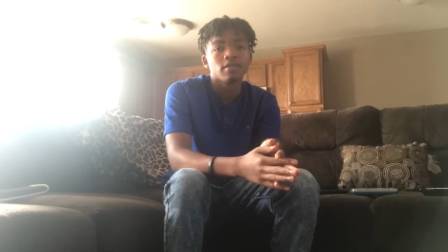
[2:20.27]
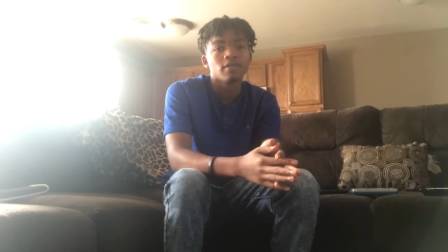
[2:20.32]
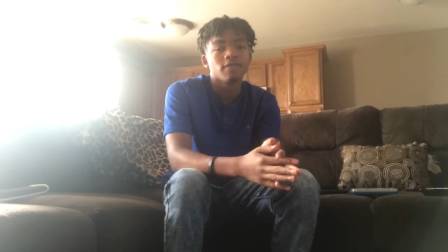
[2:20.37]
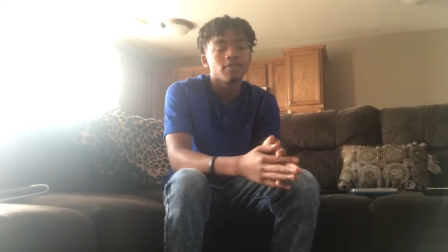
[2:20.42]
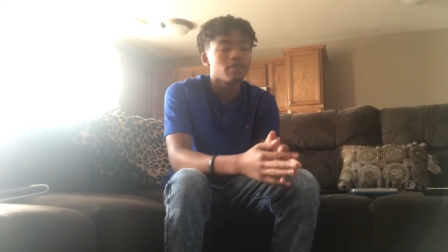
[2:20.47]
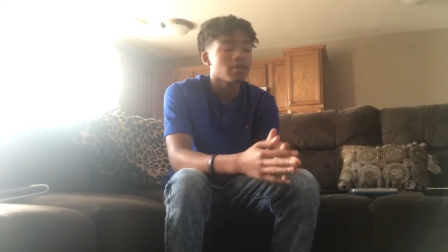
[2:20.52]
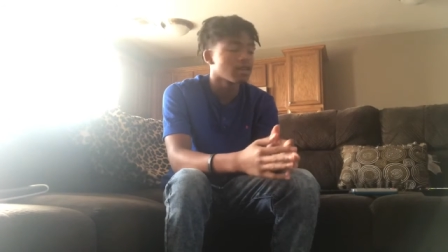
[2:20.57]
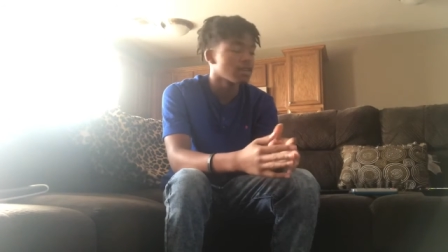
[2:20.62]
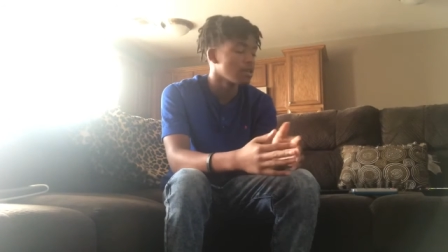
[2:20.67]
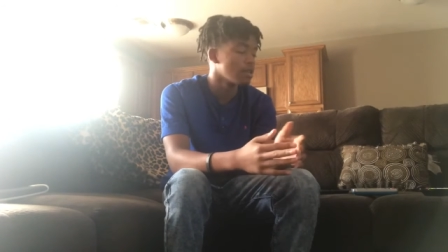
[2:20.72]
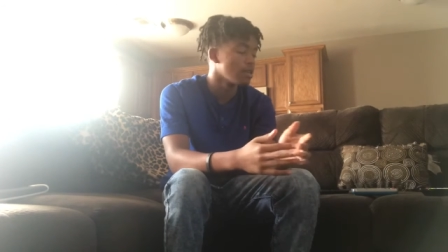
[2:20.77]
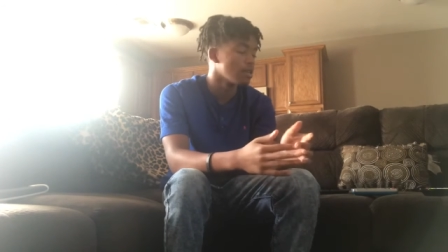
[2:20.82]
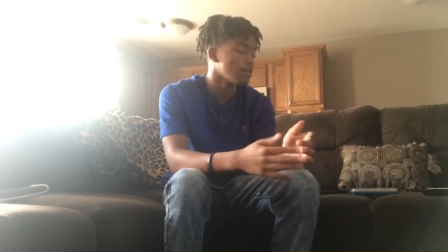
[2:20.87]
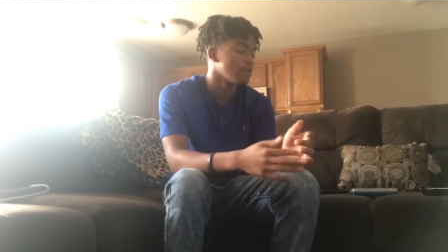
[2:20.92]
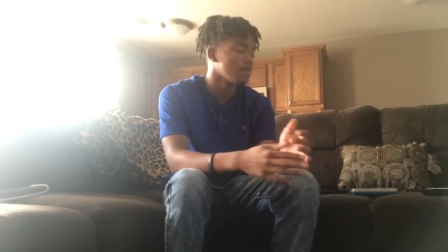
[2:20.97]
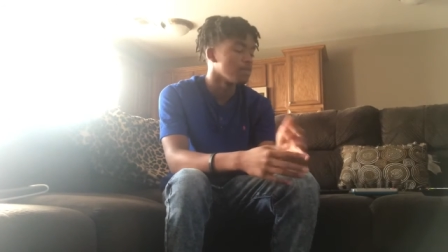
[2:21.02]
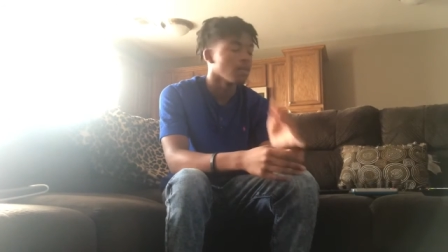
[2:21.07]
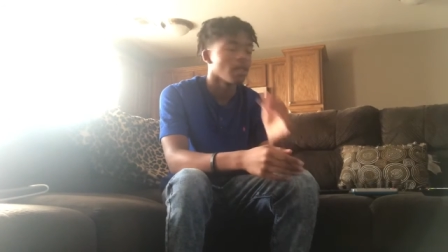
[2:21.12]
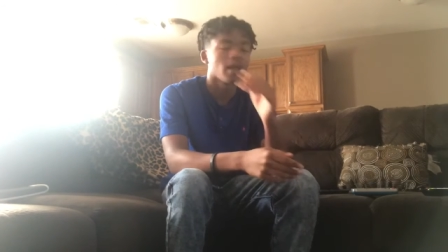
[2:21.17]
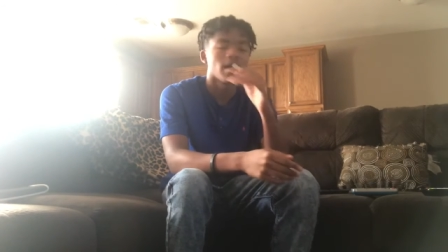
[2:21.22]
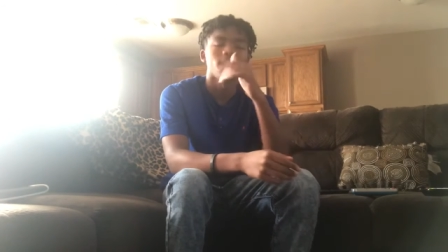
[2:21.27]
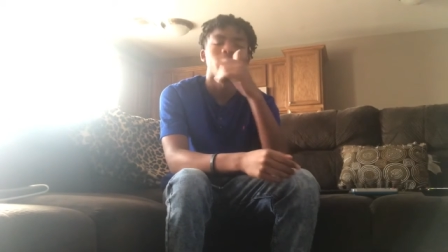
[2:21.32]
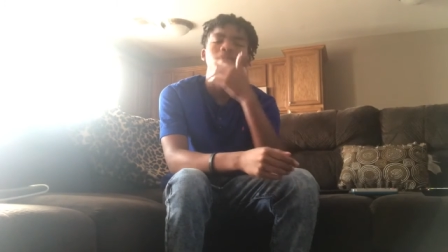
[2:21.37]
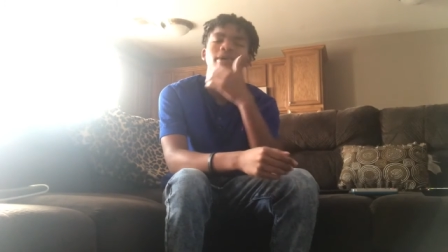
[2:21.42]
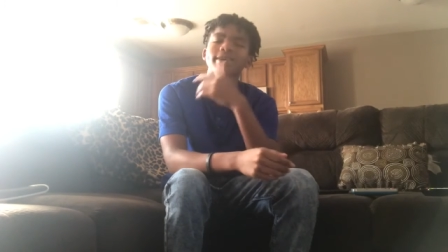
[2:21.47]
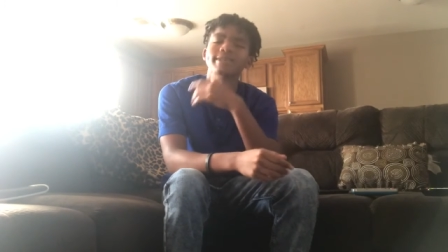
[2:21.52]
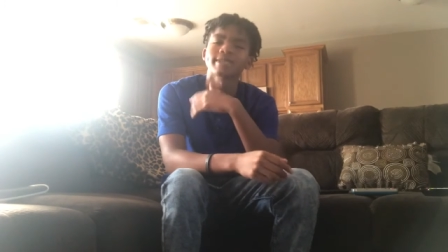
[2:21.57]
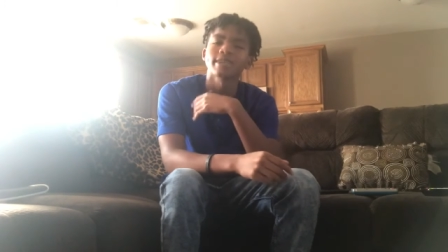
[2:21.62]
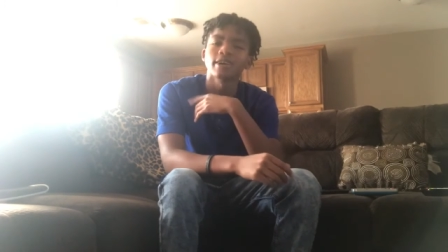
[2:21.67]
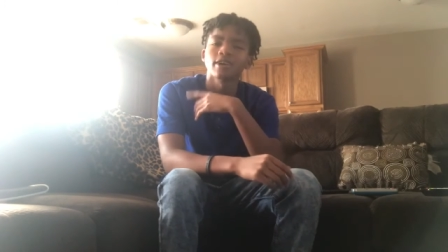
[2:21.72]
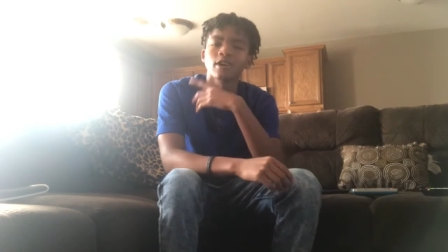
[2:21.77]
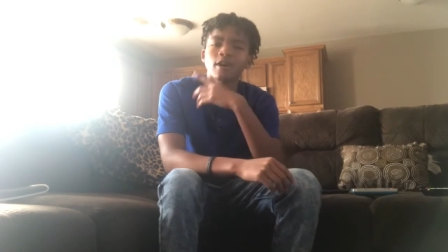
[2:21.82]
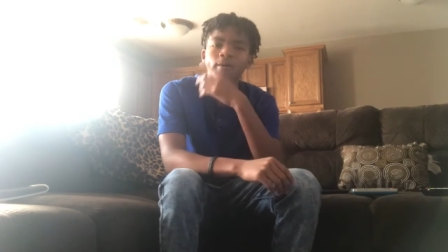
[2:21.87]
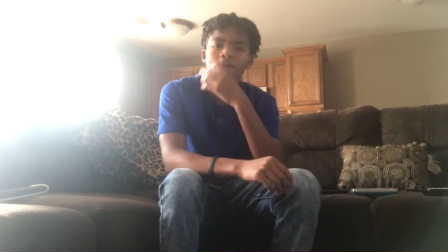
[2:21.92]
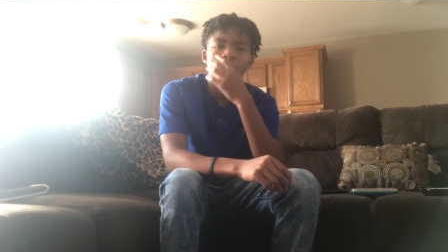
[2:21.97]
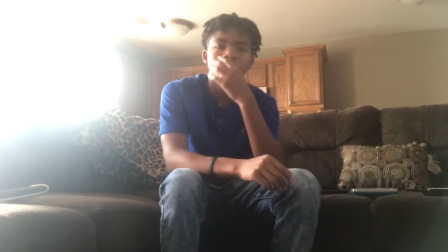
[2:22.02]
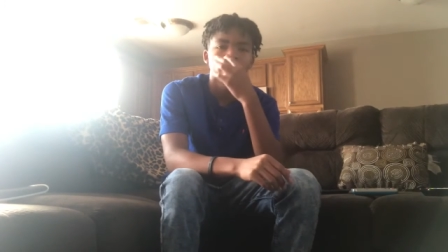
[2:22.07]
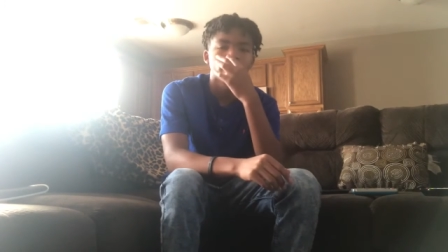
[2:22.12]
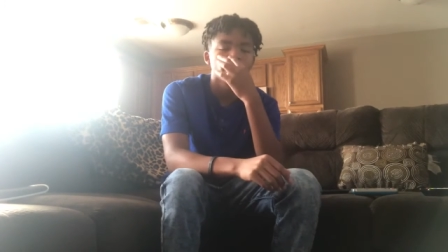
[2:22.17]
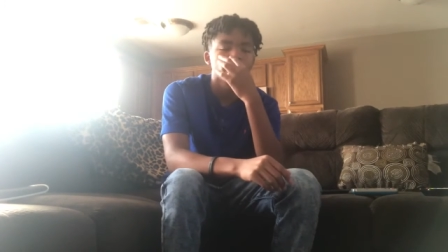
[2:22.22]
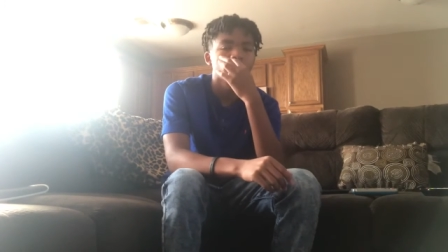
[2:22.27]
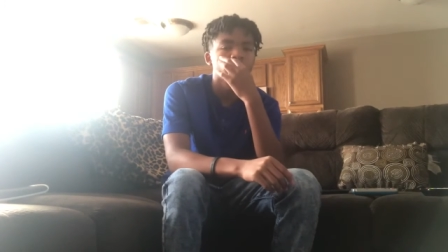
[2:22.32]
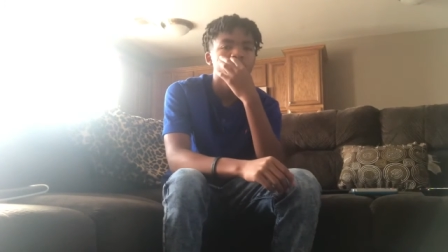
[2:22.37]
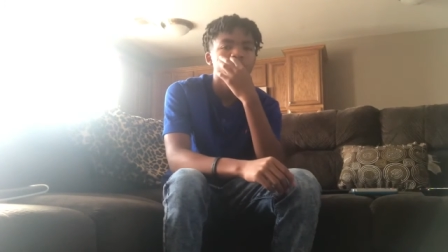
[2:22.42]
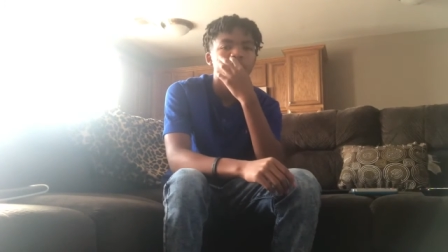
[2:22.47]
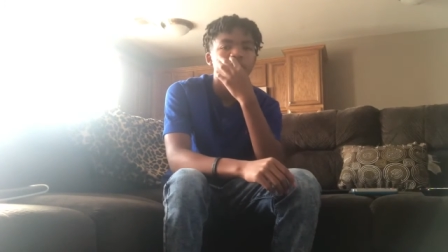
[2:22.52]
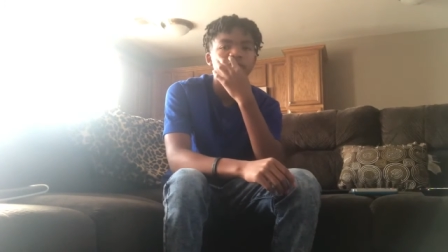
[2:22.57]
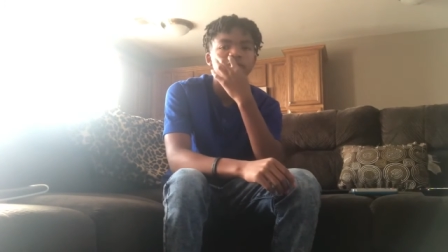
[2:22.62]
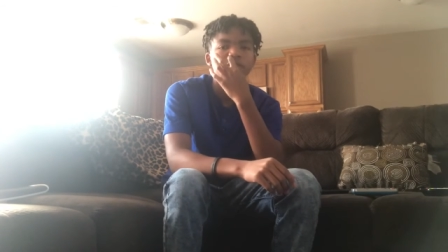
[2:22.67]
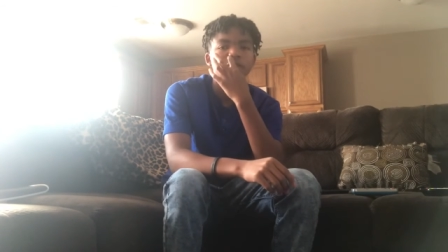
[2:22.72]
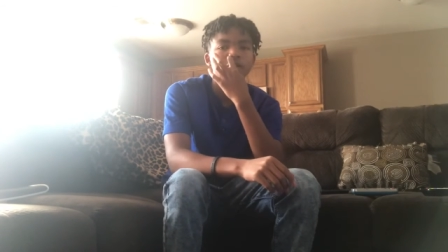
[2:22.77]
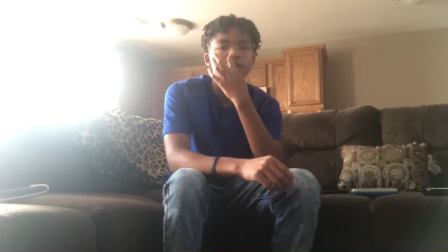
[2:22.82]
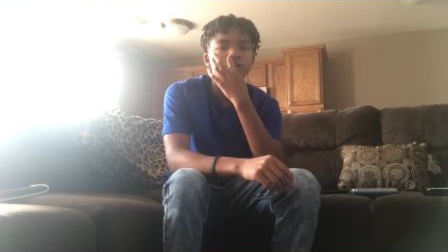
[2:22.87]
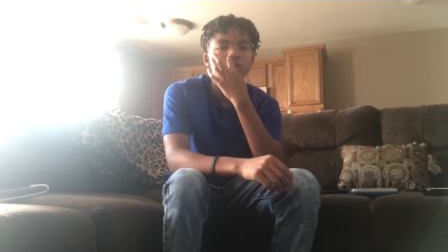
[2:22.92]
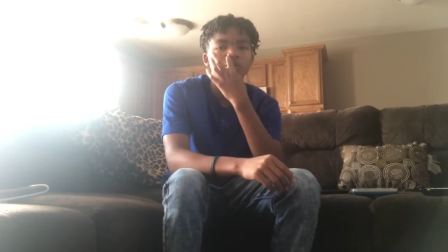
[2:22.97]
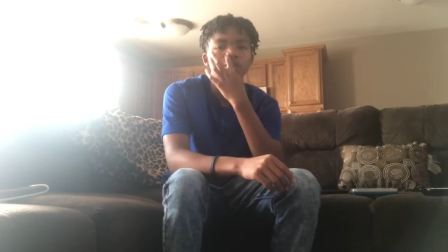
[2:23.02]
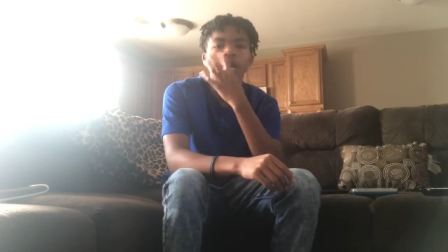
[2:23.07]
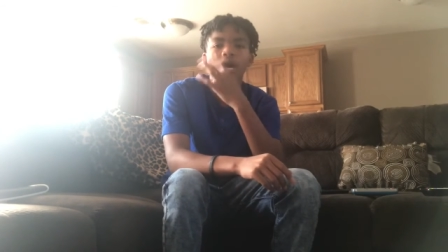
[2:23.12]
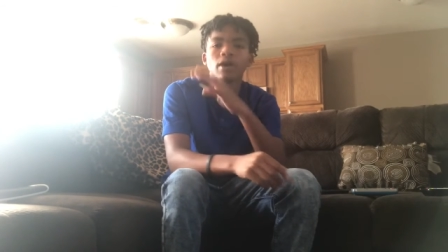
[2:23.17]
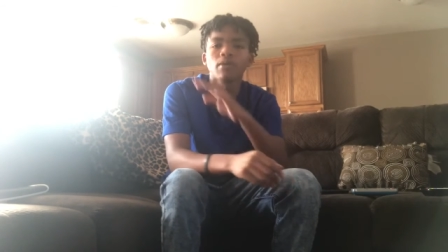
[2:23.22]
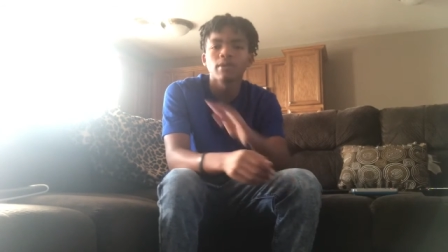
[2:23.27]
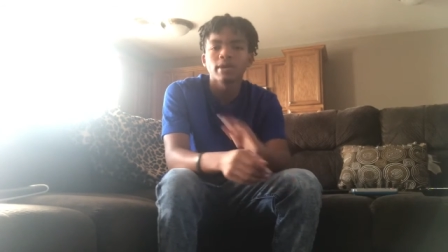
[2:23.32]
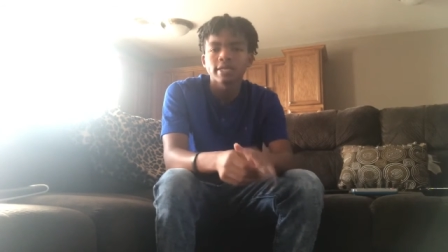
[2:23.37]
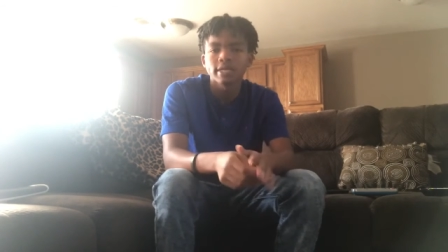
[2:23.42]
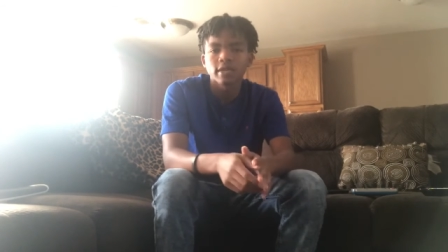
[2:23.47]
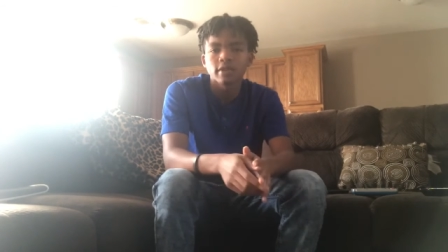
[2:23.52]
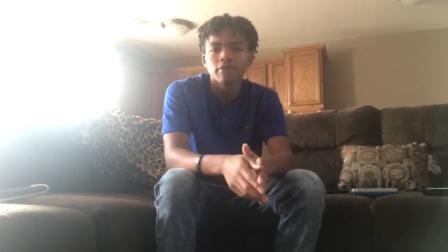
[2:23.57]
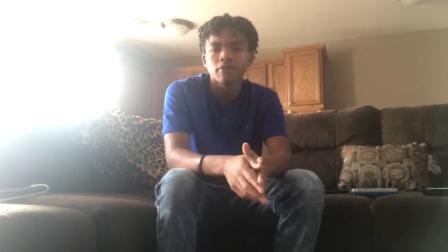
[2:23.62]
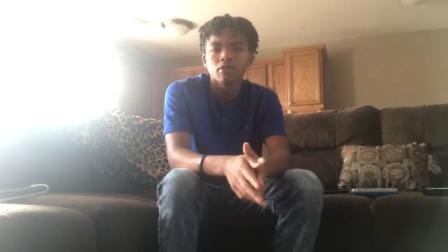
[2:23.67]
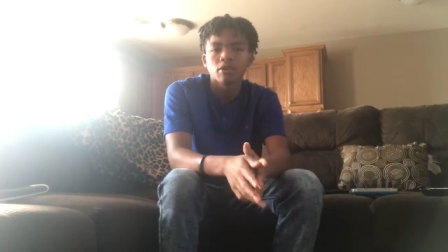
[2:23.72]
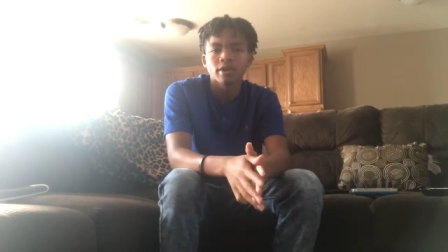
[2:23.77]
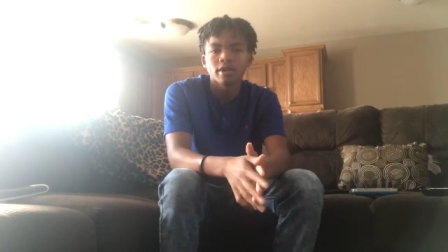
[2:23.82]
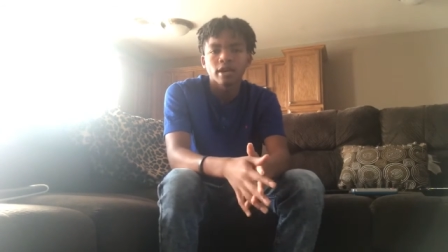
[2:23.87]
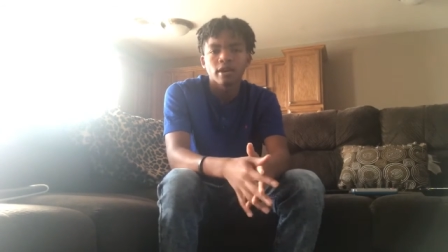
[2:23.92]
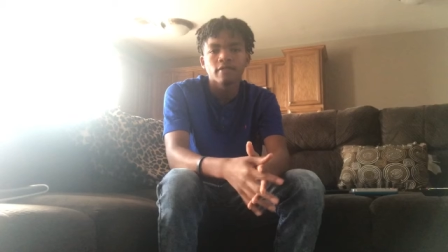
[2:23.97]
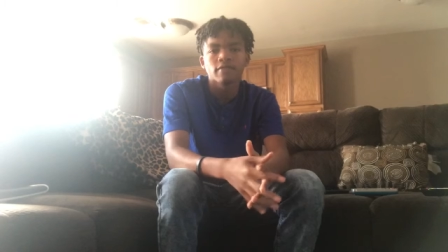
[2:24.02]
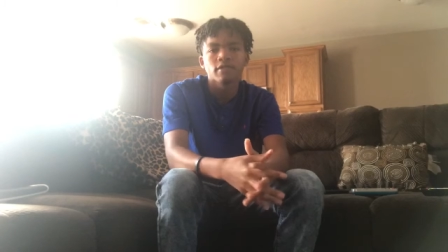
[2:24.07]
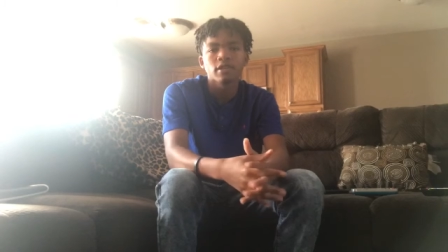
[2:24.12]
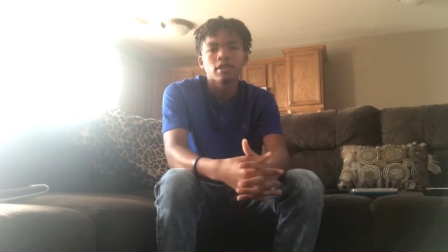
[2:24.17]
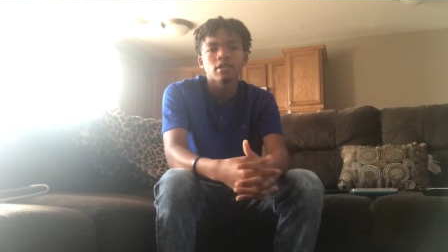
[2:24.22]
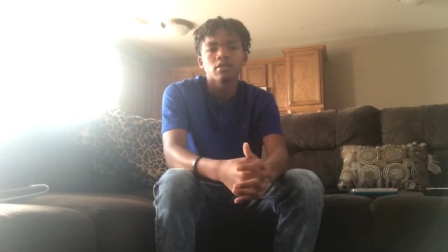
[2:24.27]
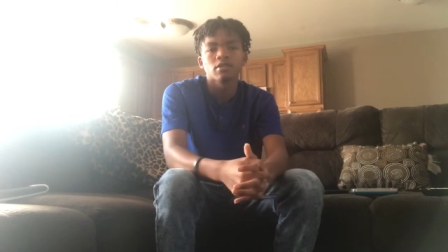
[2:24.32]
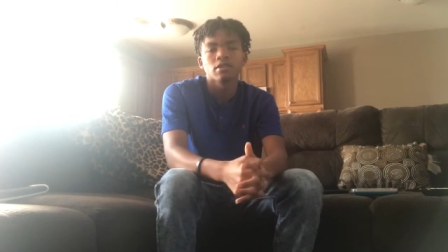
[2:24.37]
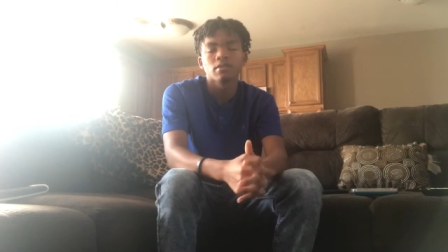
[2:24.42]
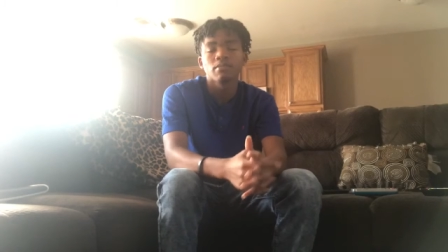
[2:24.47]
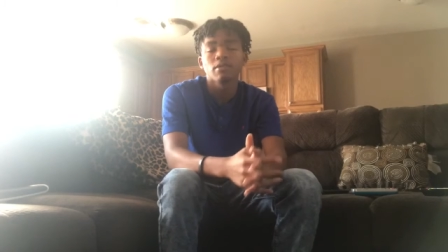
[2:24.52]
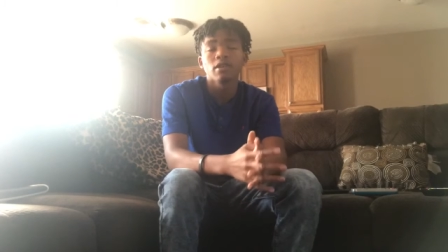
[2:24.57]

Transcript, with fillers: Fucking. I might start uploading Fortnite video. Do y'all want to see Fortnite videos?